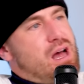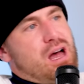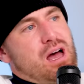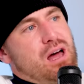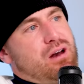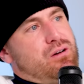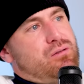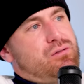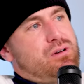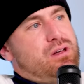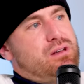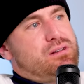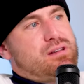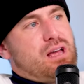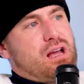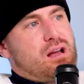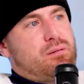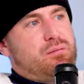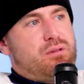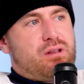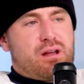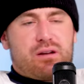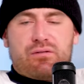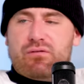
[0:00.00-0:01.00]
Nah, I don't
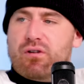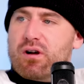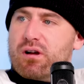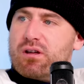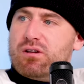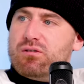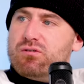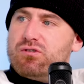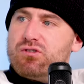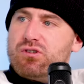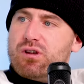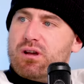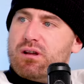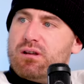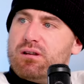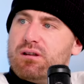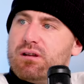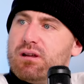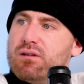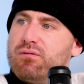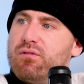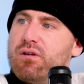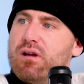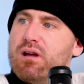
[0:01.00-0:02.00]
really take them to like fuck you
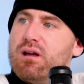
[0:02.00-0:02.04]
shit.